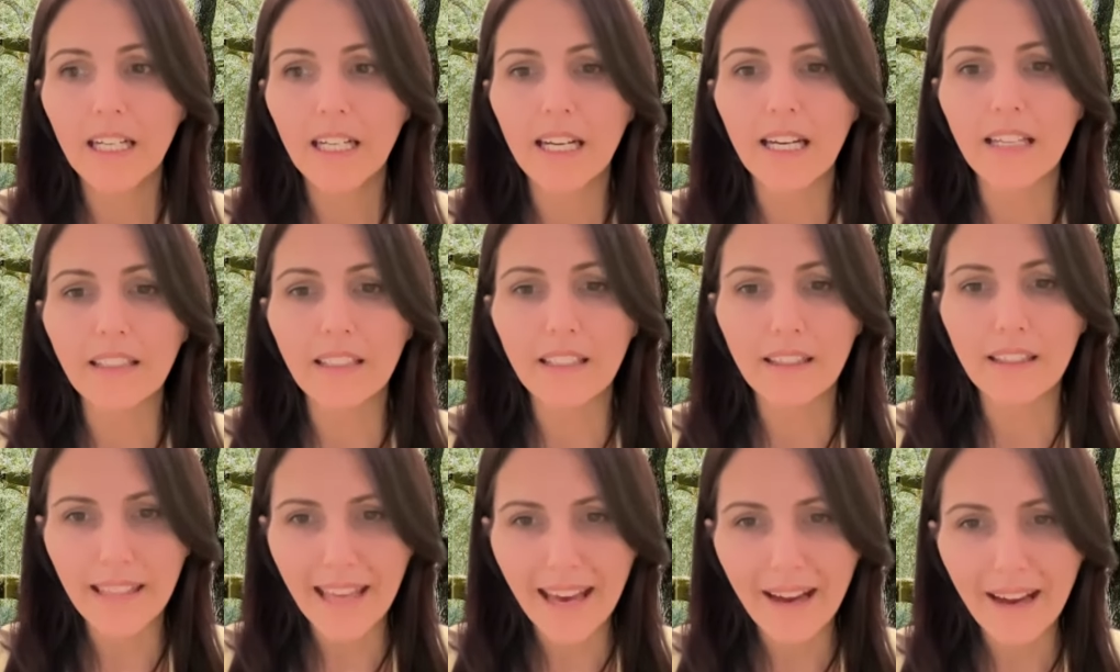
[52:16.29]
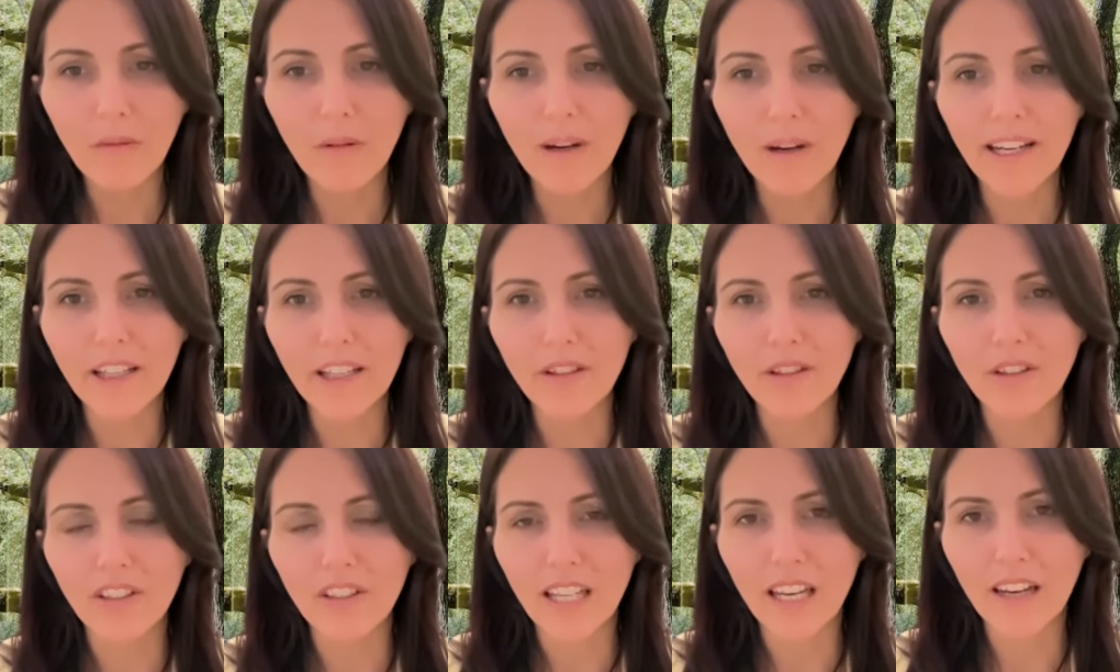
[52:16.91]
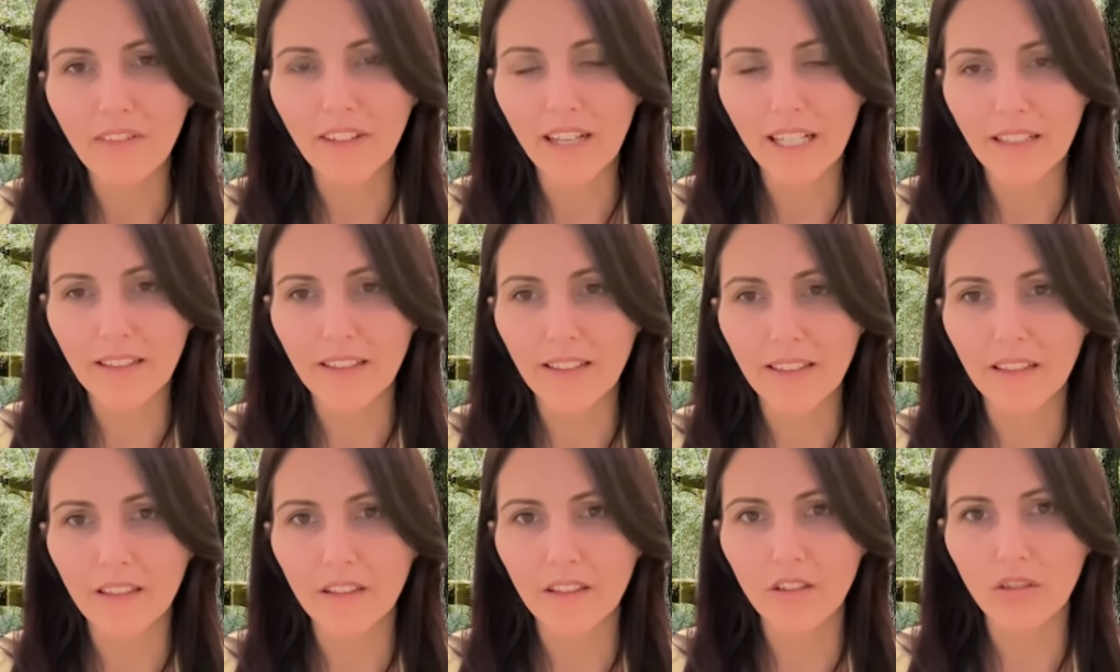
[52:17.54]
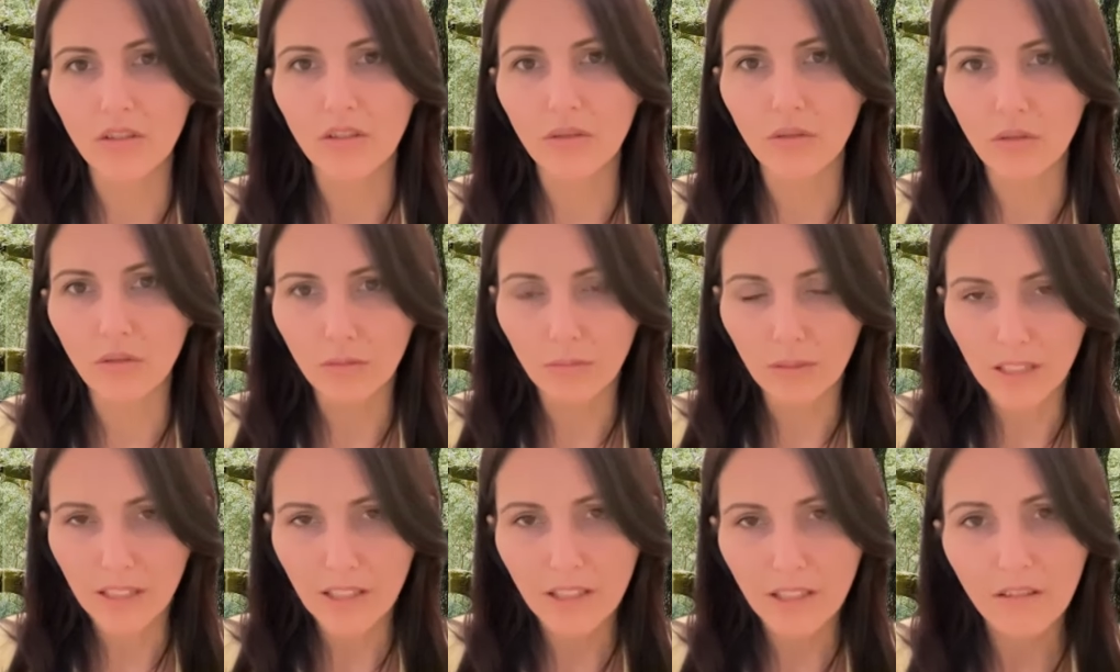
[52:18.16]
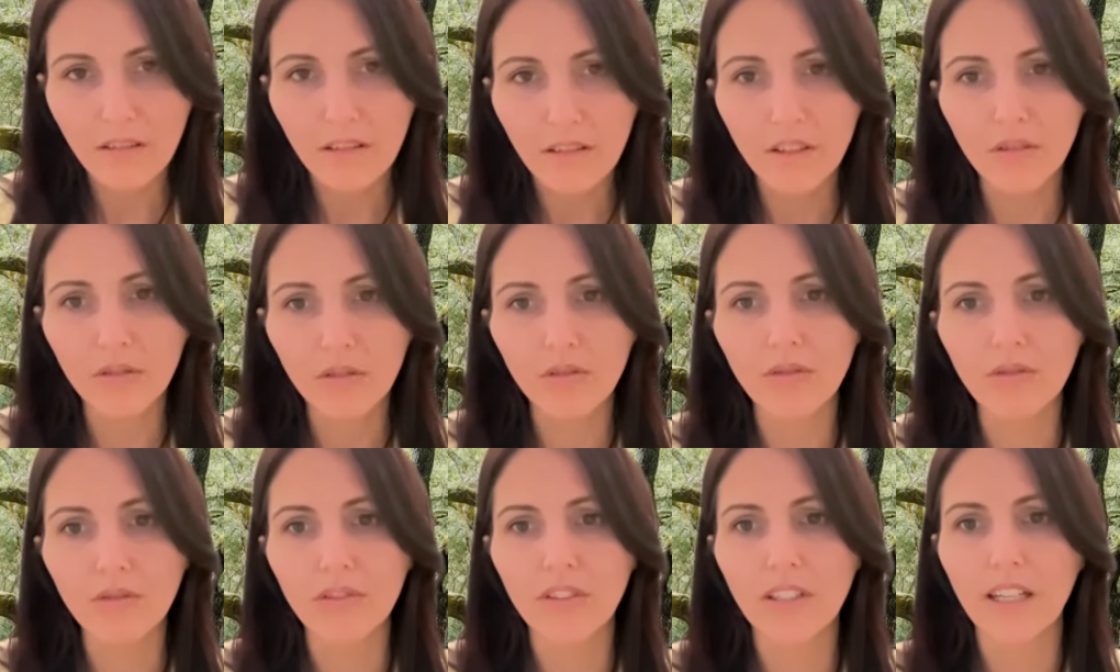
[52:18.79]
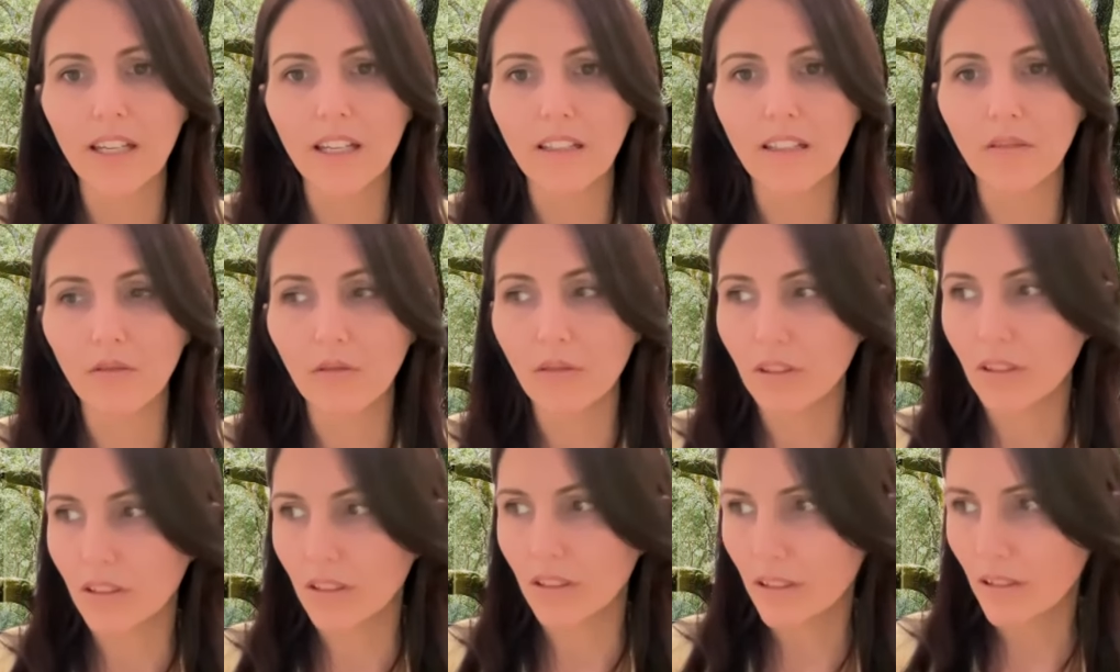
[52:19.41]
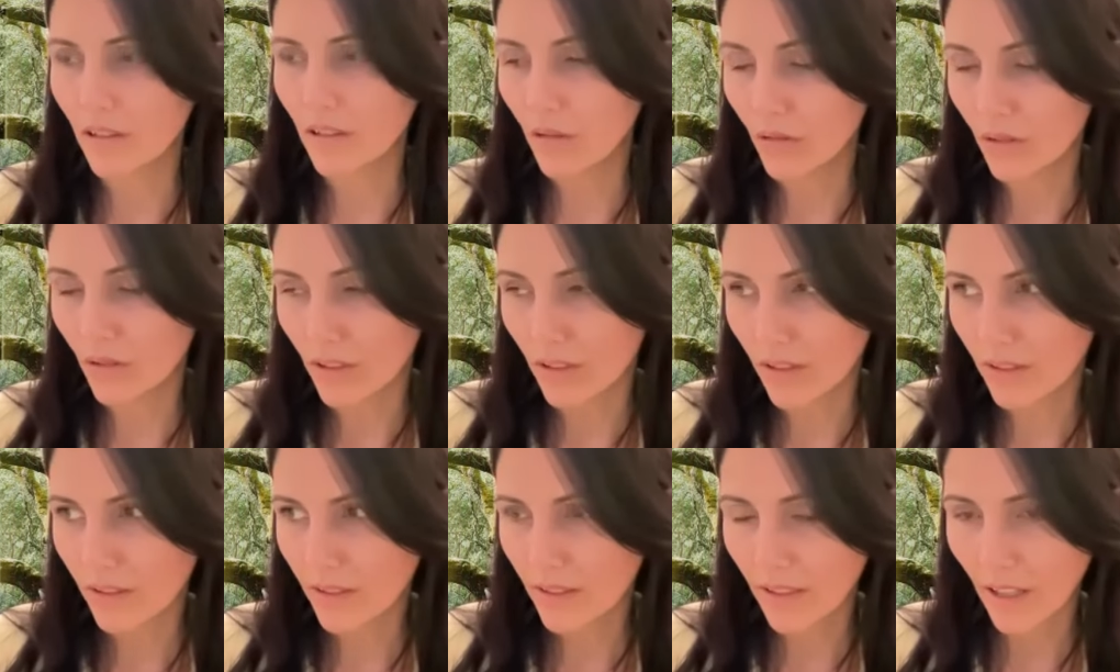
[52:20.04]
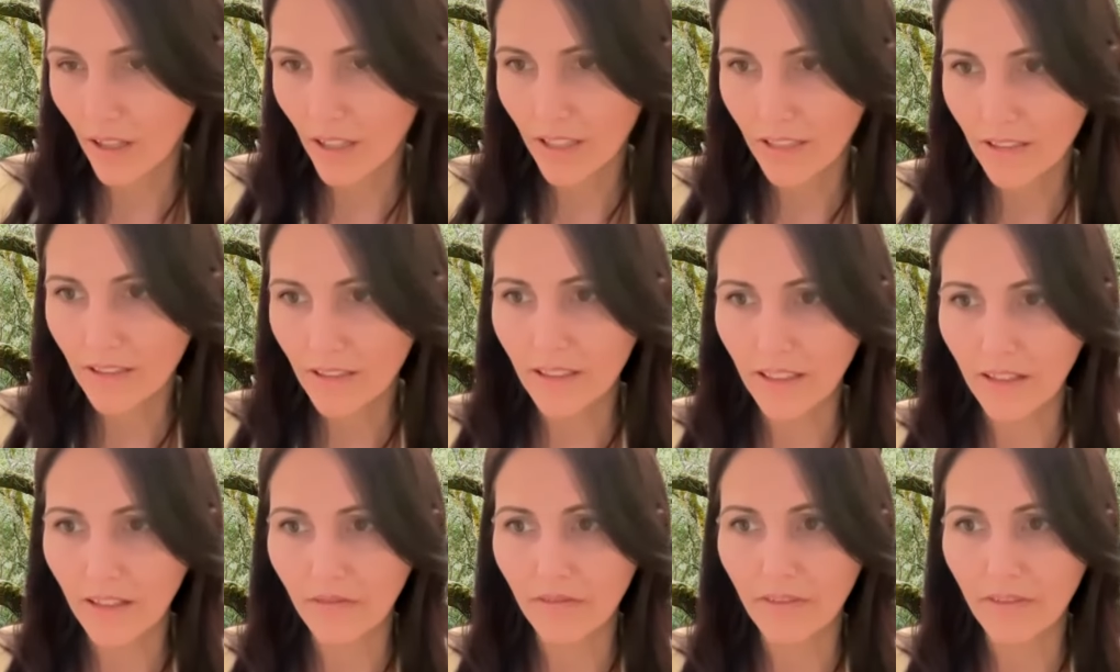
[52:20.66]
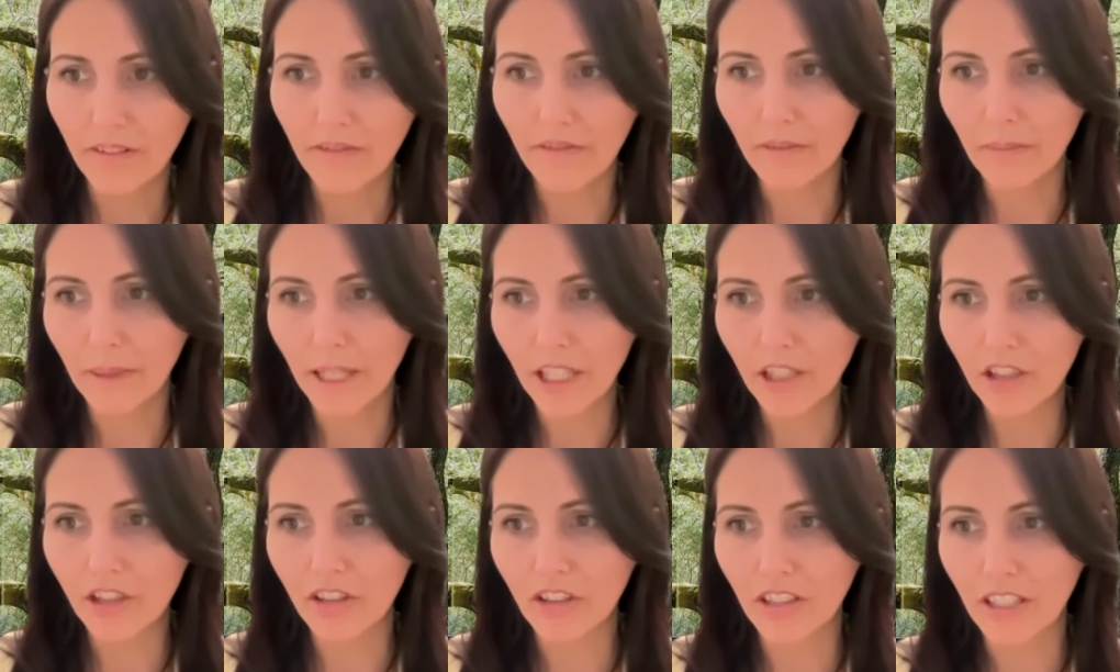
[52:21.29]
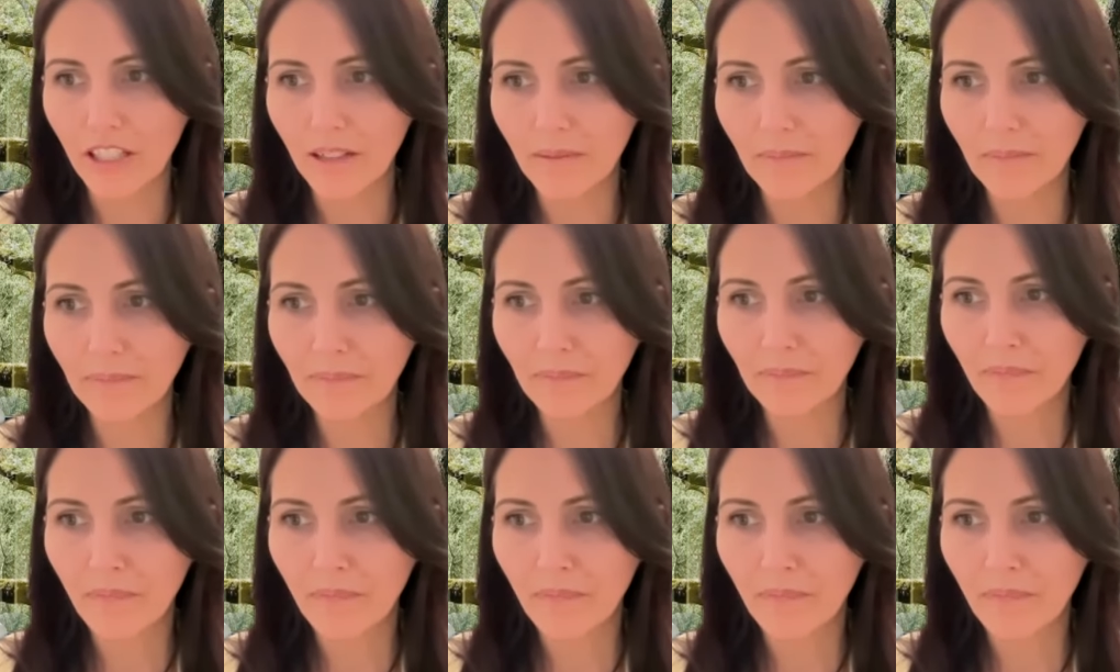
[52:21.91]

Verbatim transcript: And then that way you can have access to all the materials and all the science and information there.